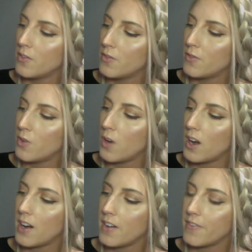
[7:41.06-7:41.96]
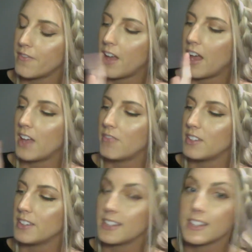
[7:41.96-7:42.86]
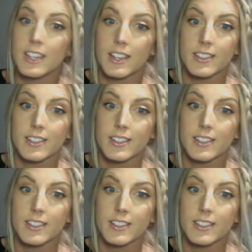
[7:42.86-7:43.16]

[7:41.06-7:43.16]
4, 5, 6.